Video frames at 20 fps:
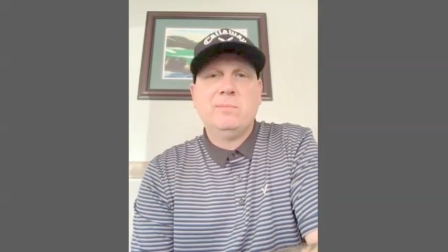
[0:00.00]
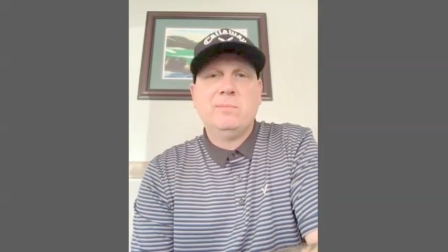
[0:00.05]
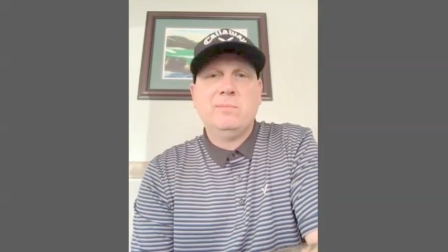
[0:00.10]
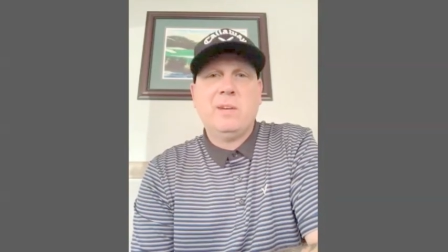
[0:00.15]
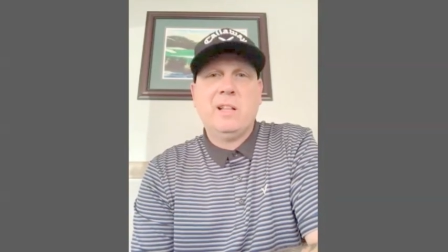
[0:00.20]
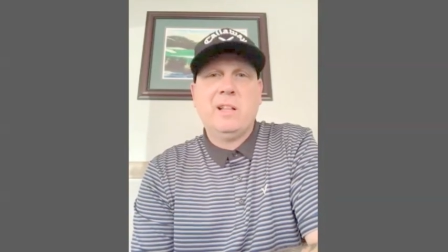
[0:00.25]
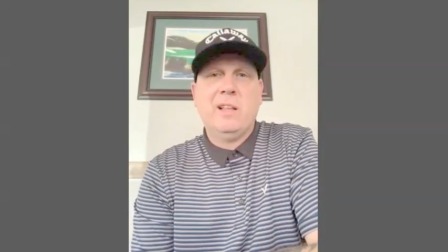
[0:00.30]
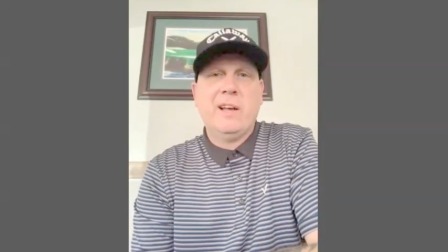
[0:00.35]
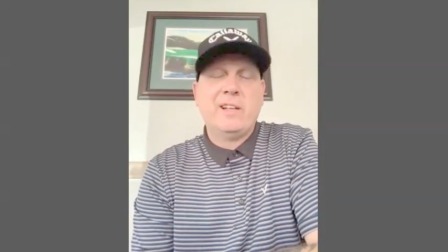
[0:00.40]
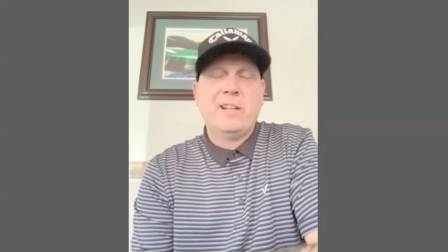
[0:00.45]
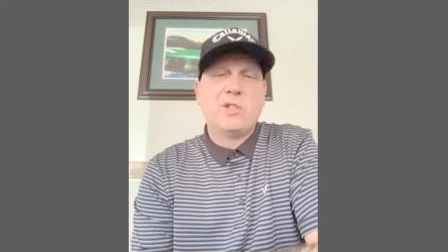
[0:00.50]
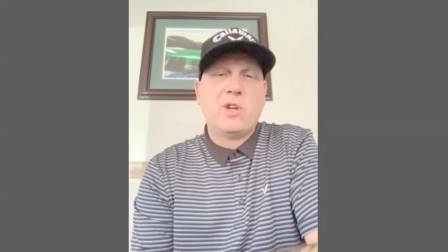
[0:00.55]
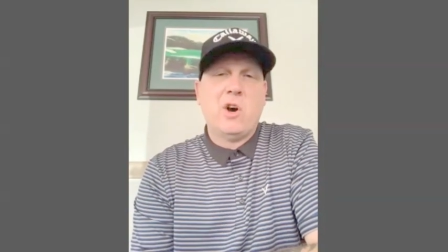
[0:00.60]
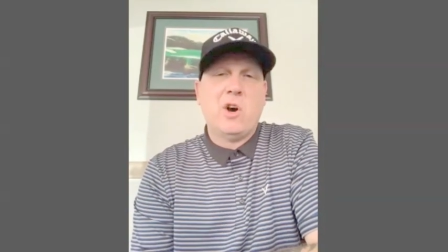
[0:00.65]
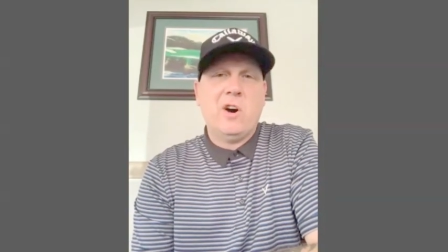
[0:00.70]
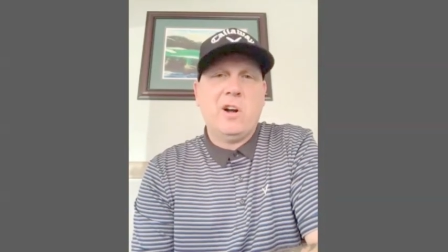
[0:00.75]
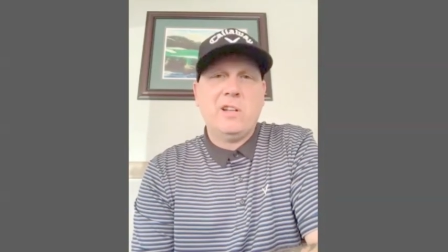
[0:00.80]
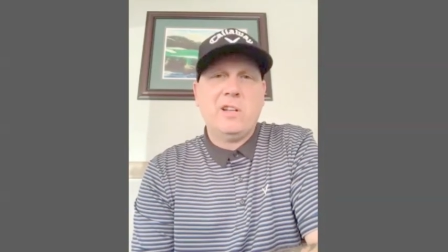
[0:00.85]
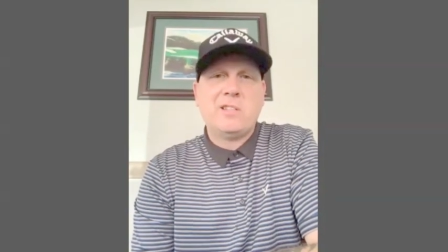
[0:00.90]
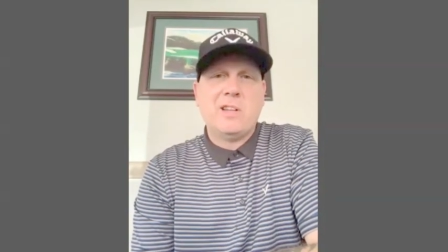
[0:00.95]
my leg's
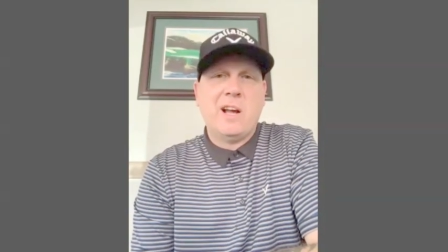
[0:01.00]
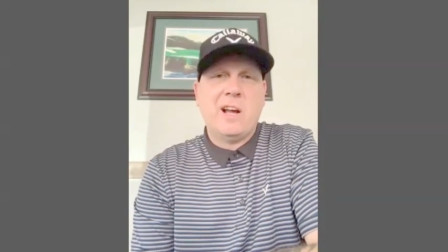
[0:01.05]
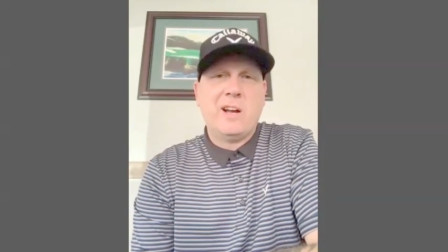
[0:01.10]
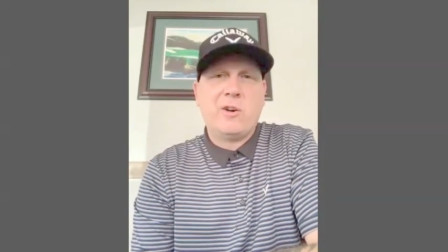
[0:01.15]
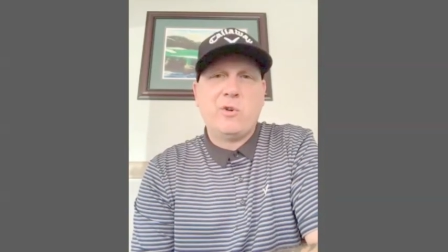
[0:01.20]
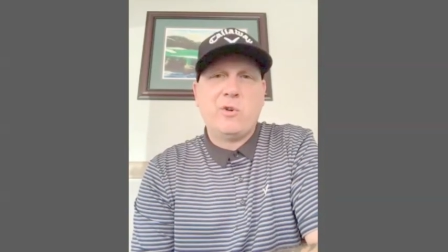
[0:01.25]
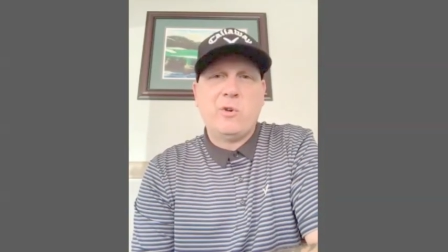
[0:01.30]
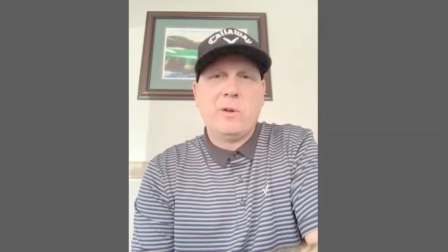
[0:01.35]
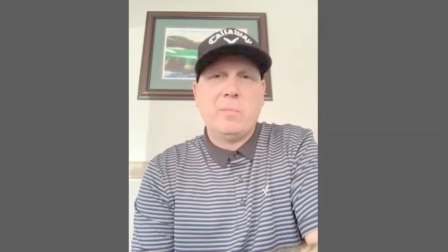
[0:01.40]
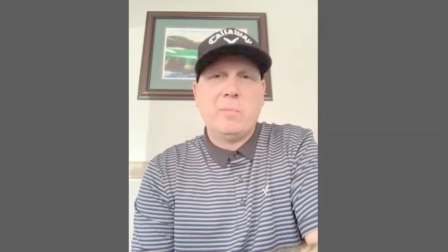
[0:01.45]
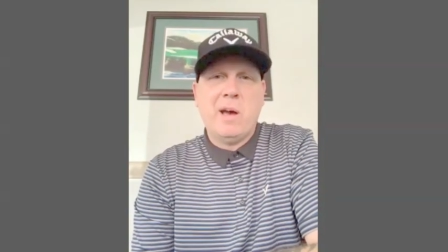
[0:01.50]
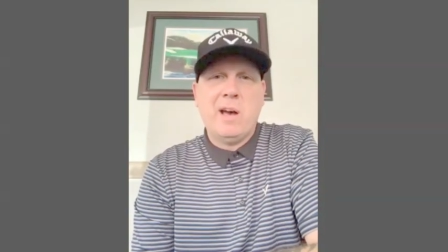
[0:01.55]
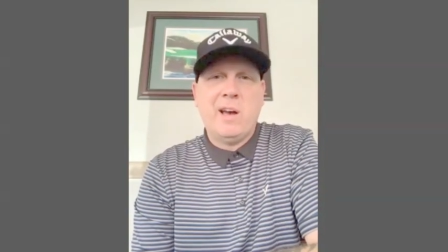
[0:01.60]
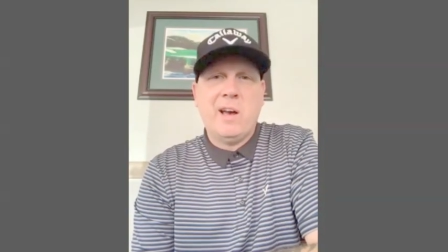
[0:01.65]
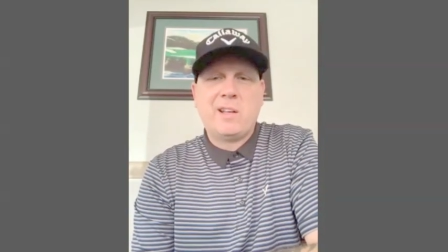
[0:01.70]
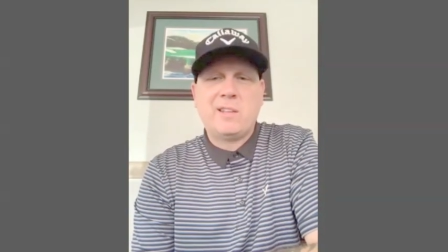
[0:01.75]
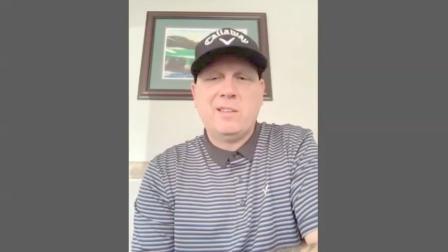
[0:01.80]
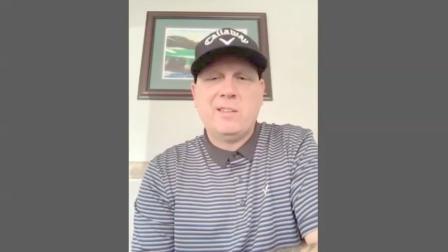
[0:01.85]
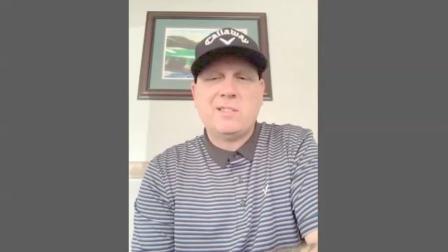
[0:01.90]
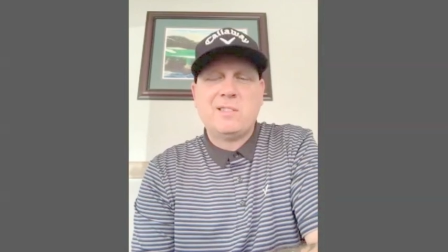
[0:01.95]
gone, it's not growing
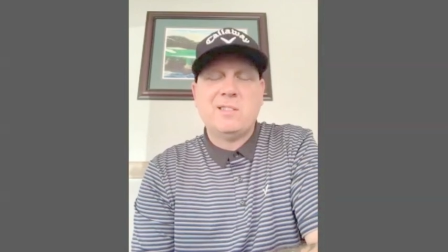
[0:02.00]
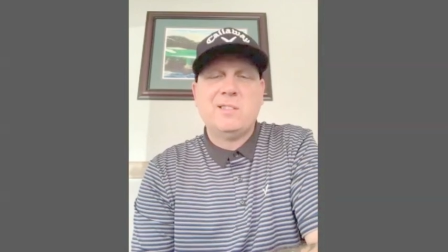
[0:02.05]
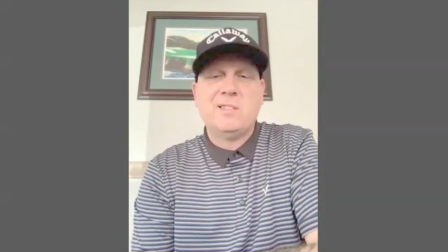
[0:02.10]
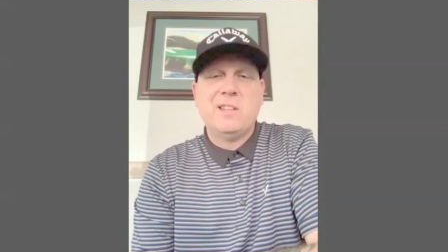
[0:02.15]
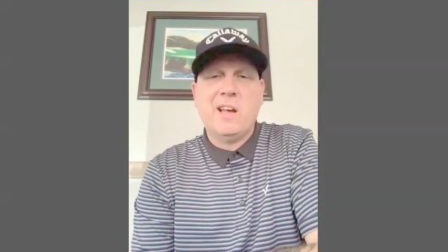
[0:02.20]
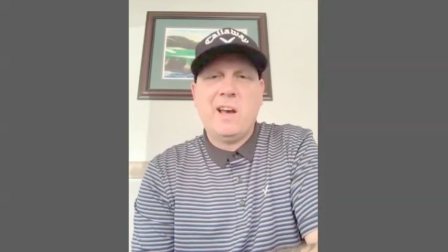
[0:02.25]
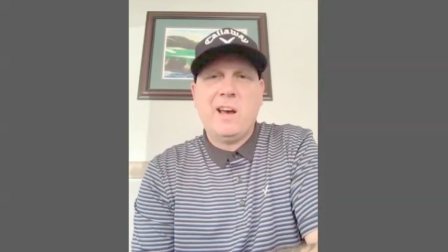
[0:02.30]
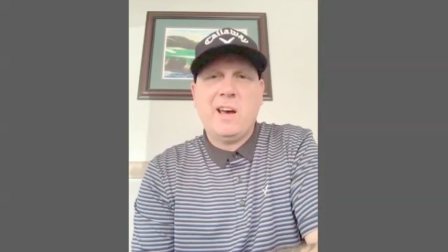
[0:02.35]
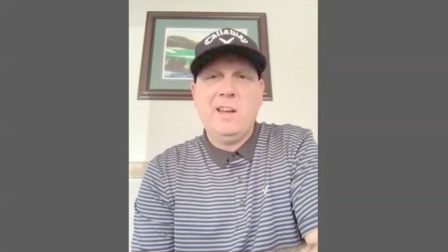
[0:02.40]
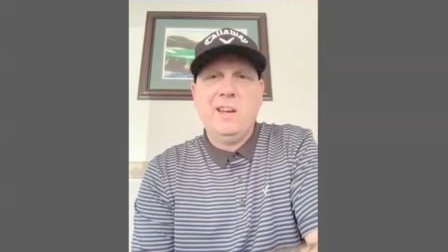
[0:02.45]
back, this is that.